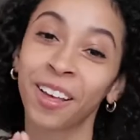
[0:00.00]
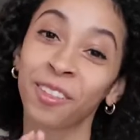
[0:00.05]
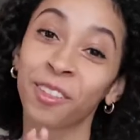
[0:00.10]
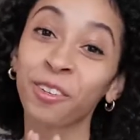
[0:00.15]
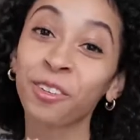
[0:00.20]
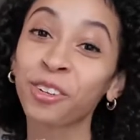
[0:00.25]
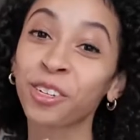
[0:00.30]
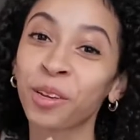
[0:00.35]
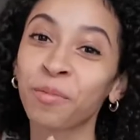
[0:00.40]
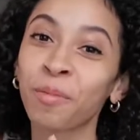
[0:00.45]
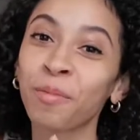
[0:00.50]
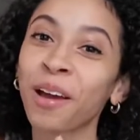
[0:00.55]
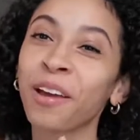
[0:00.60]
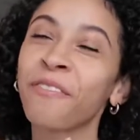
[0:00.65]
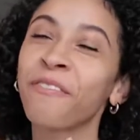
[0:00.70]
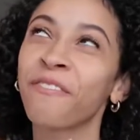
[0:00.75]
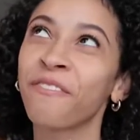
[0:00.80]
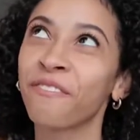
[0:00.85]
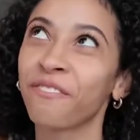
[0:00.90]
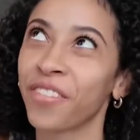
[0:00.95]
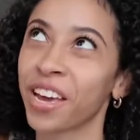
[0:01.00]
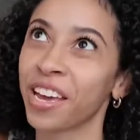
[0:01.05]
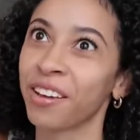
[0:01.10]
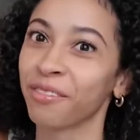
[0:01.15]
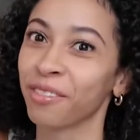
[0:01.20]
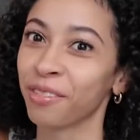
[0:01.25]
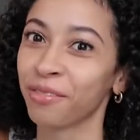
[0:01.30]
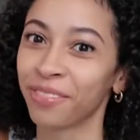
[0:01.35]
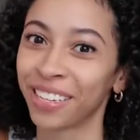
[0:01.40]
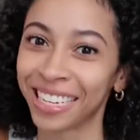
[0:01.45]
those are some of my
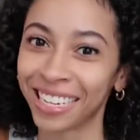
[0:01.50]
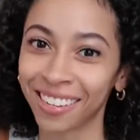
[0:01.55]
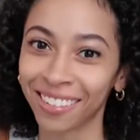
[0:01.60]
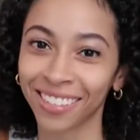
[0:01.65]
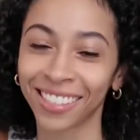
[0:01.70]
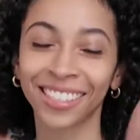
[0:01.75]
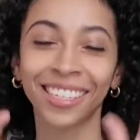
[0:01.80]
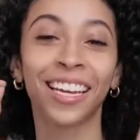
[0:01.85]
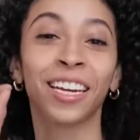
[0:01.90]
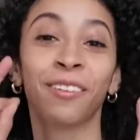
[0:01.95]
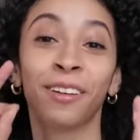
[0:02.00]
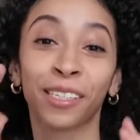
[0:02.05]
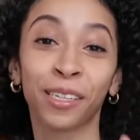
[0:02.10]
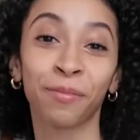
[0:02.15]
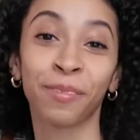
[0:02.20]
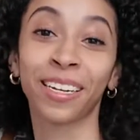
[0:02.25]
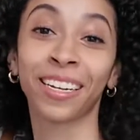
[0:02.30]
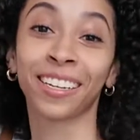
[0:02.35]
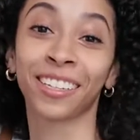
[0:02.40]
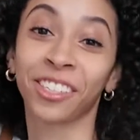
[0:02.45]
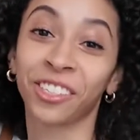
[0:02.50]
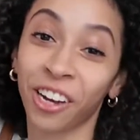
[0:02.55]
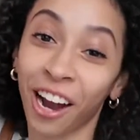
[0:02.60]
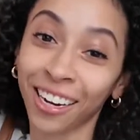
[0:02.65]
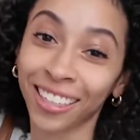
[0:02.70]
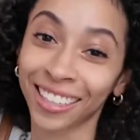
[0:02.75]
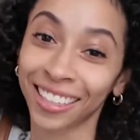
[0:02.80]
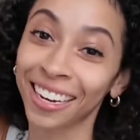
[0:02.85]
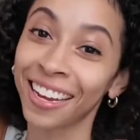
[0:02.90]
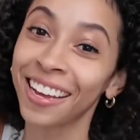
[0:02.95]
favorite videos. Anyways, I'm getting
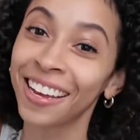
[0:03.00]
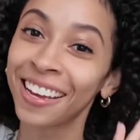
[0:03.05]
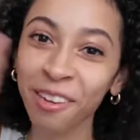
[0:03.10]
distracted.